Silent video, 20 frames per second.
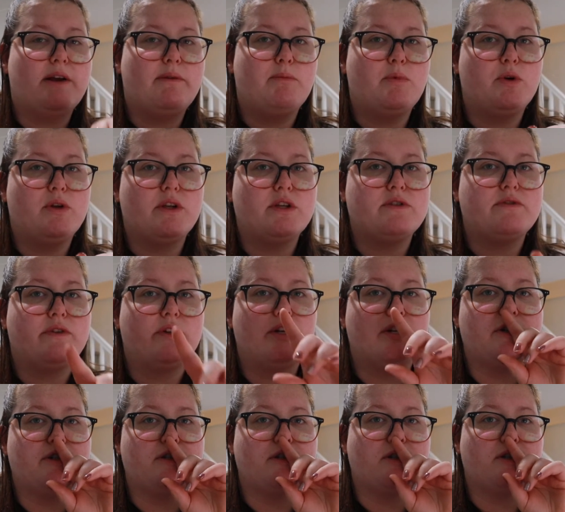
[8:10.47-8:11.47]
import this
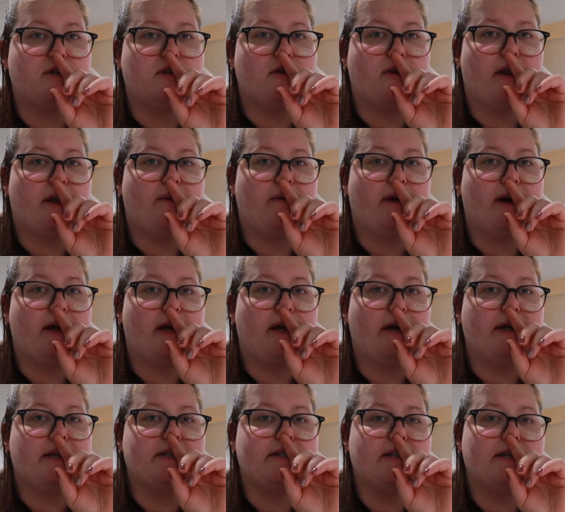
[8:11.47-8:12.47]
footage just so that way
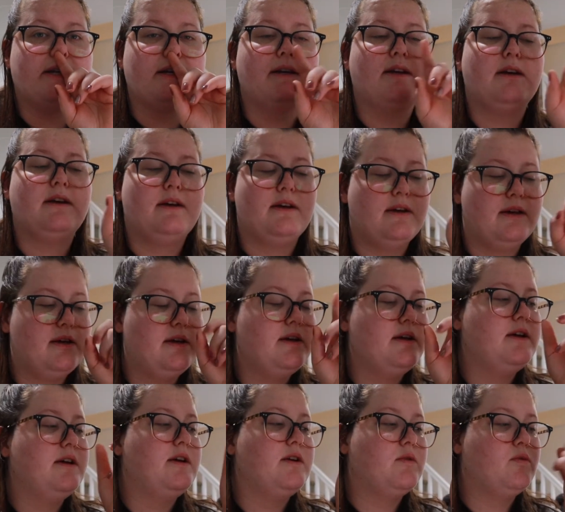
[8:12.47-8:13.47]
it's
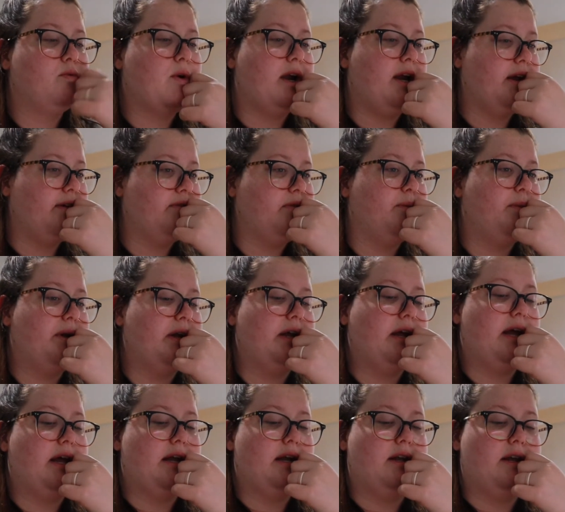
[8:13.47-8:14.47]
ready for me to
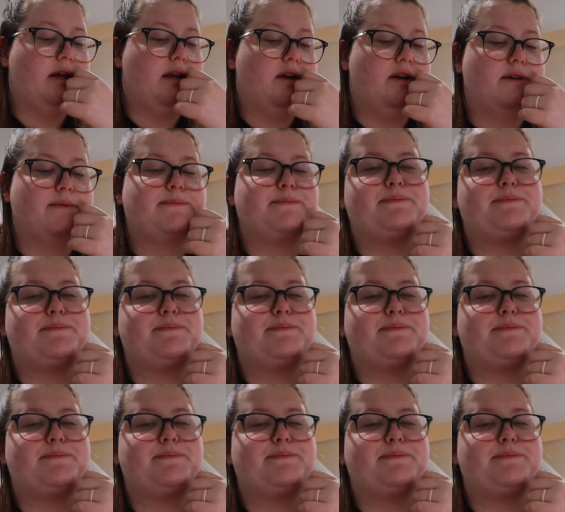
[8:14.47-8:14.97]
edit later.